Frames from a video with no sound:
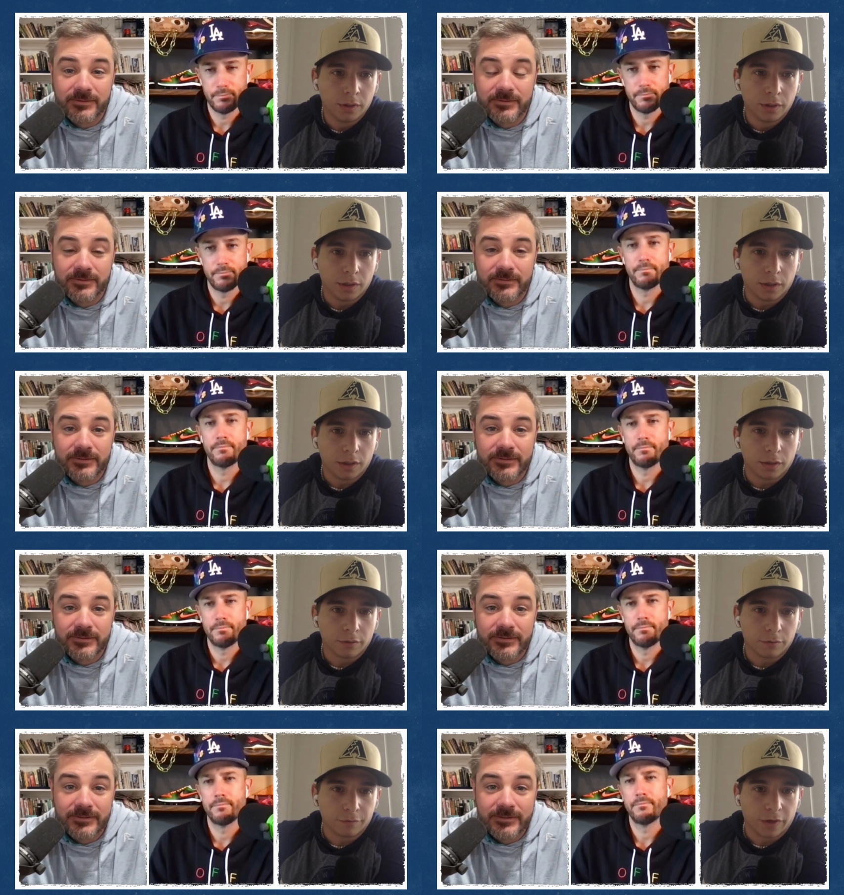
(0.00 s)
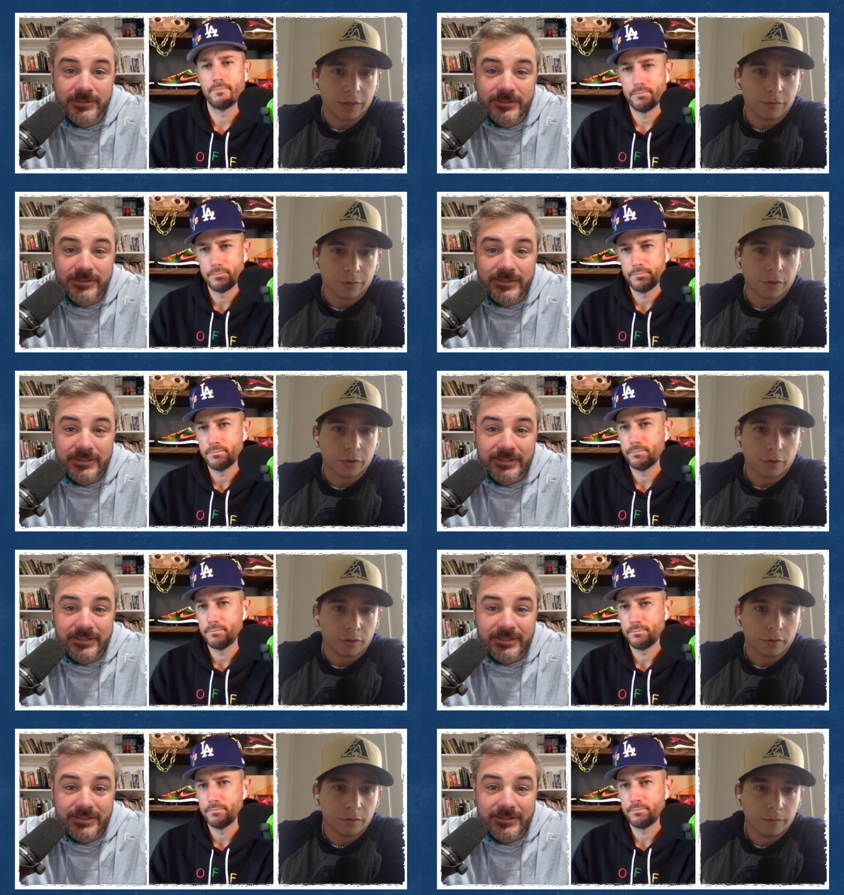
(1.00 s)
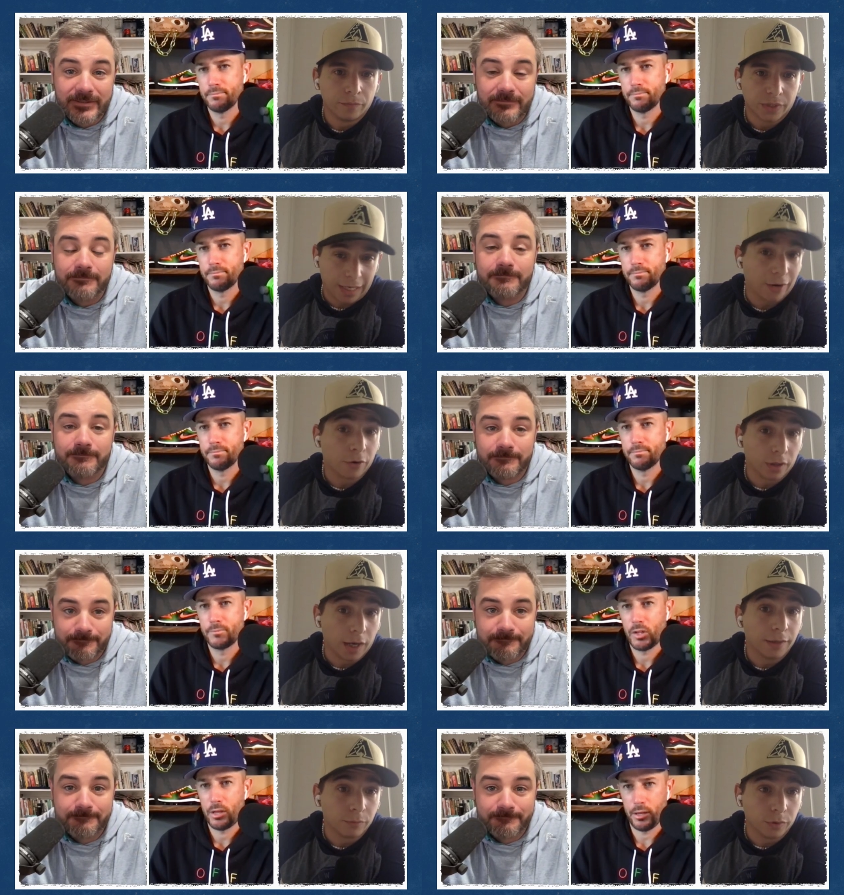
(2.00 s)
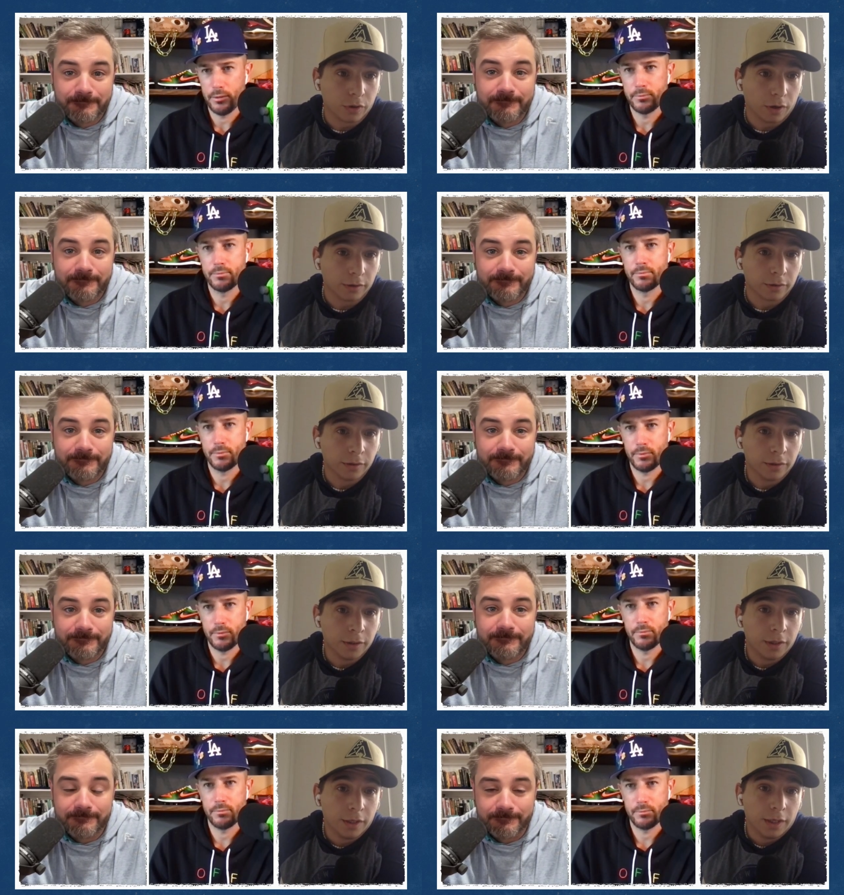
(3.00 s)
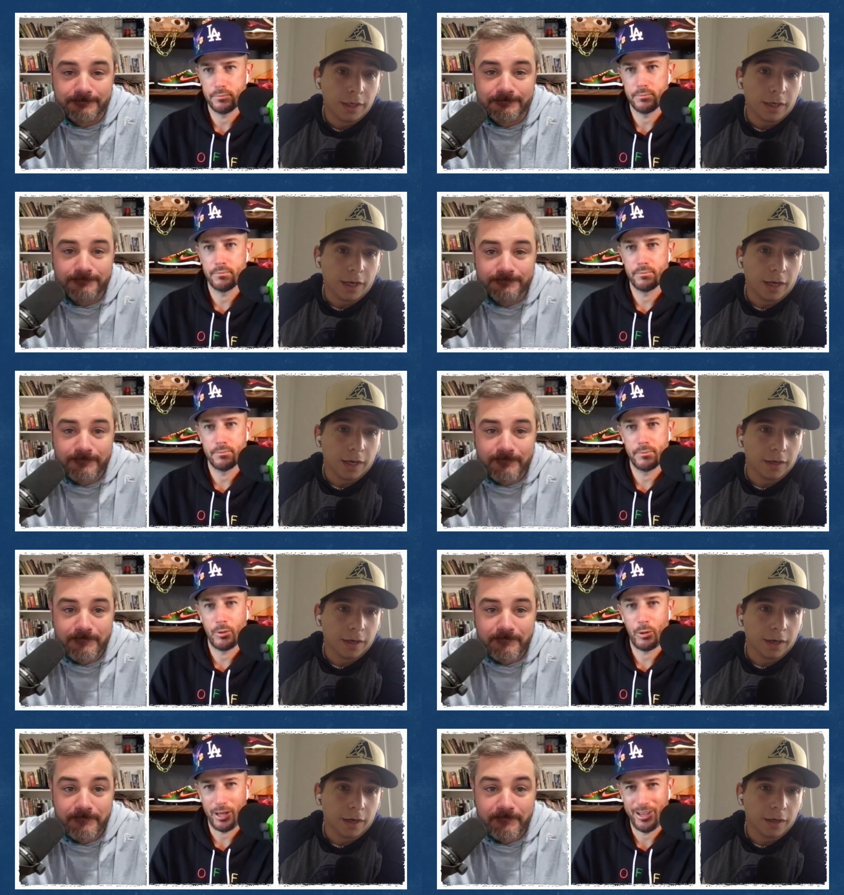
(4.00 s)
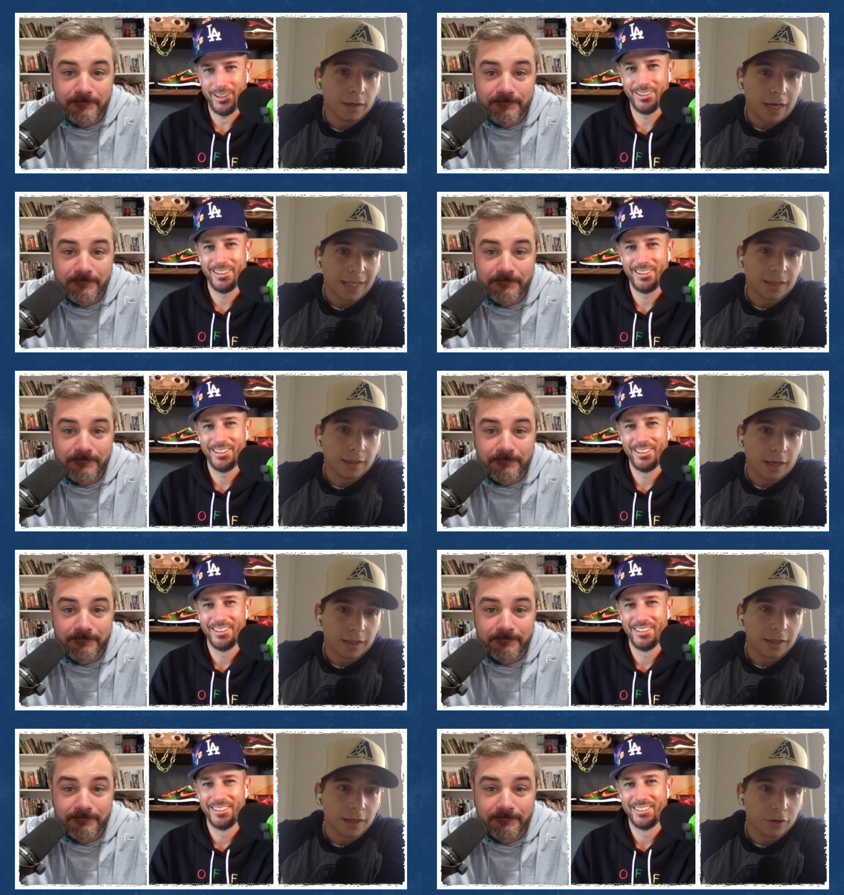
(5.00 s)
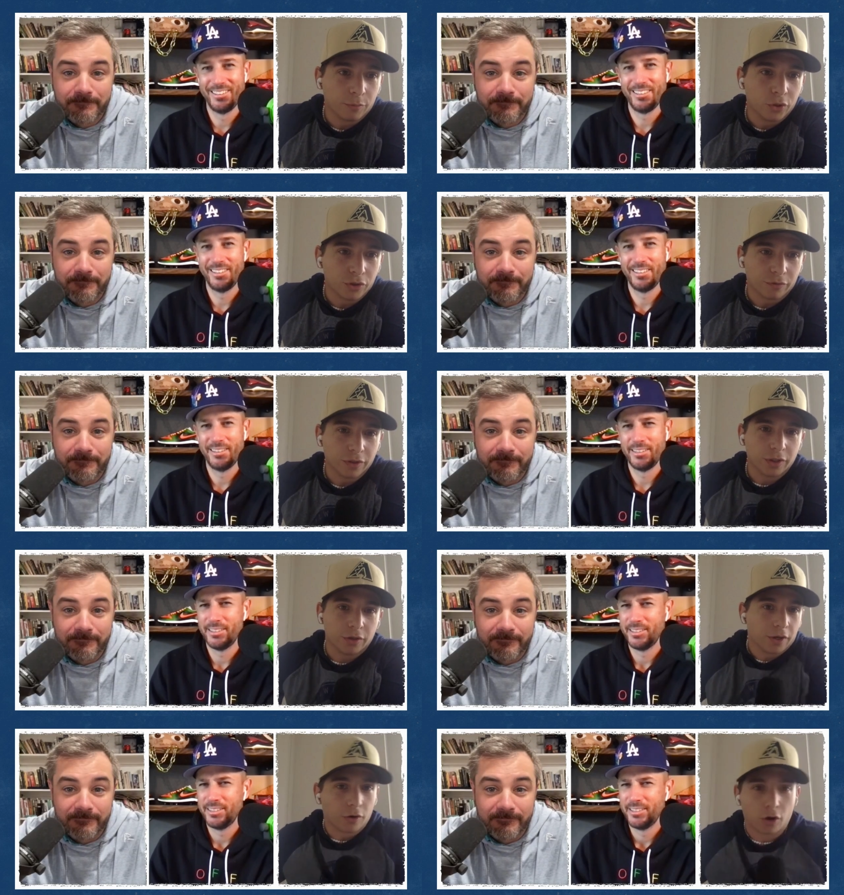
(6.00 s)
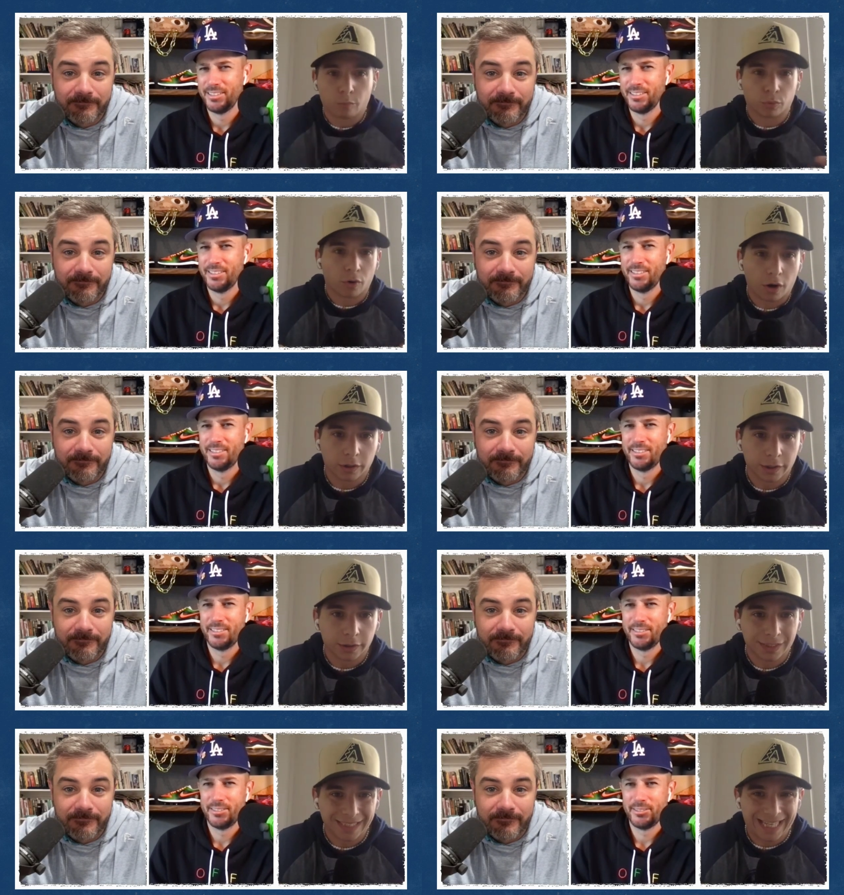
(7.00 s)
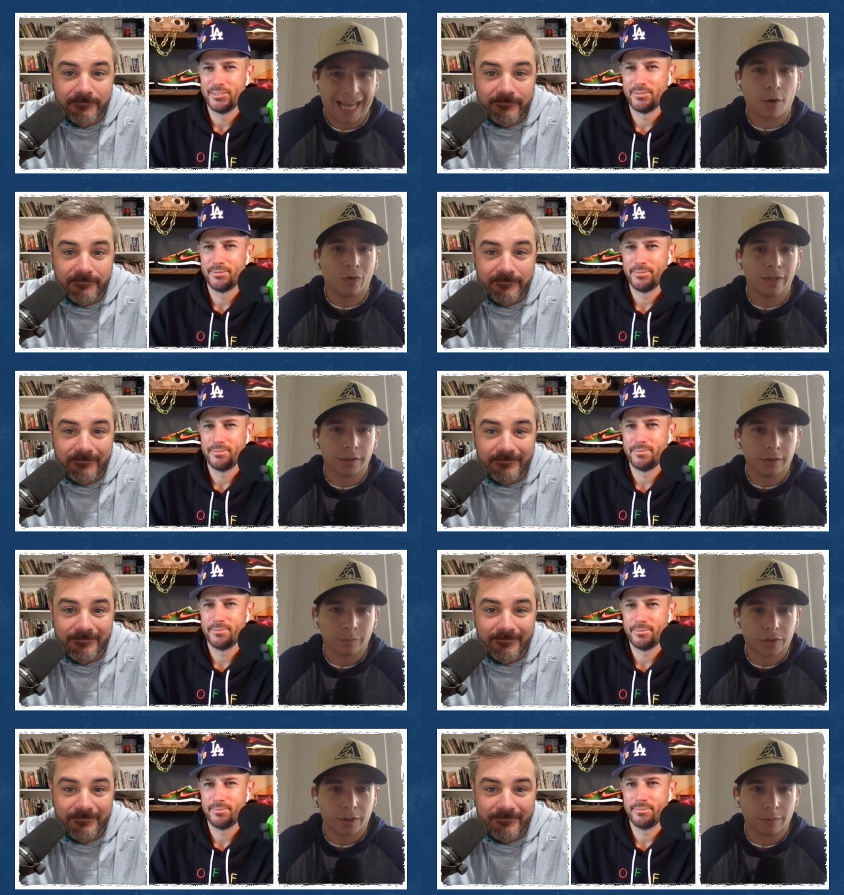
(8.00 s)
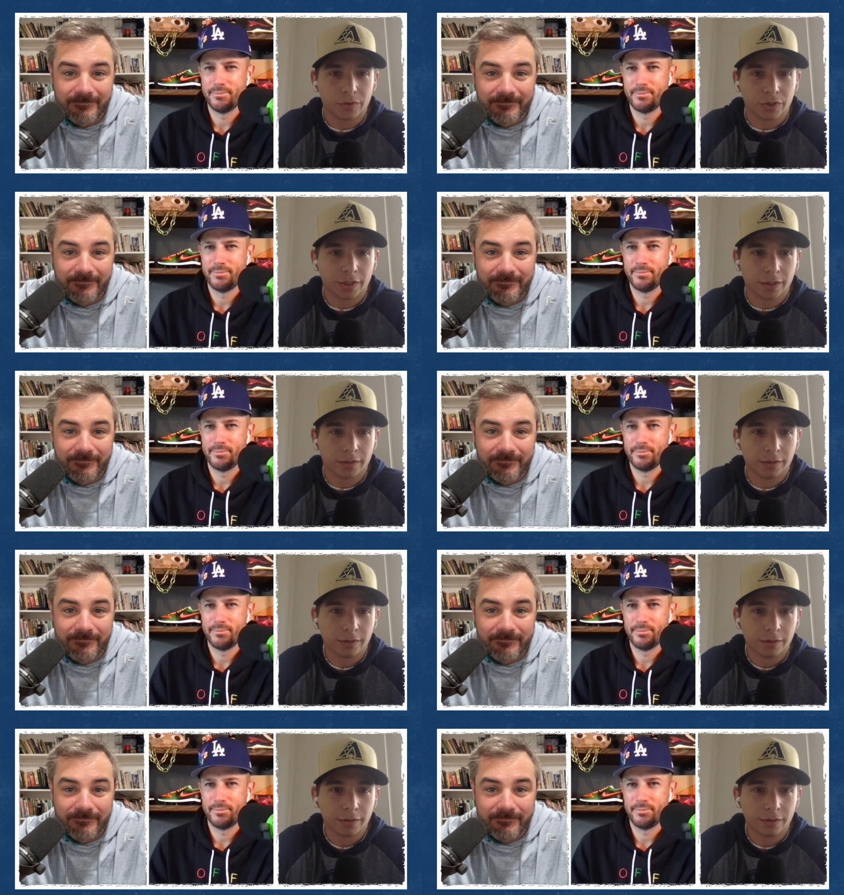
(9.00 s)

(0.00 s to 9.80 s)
Speaker 1: uh, Fighting for the Girl, Caroline, we'll call her. Mm-hmm. And uh, at, at the end of the music video, they're all brawling and Cat Williams comes in.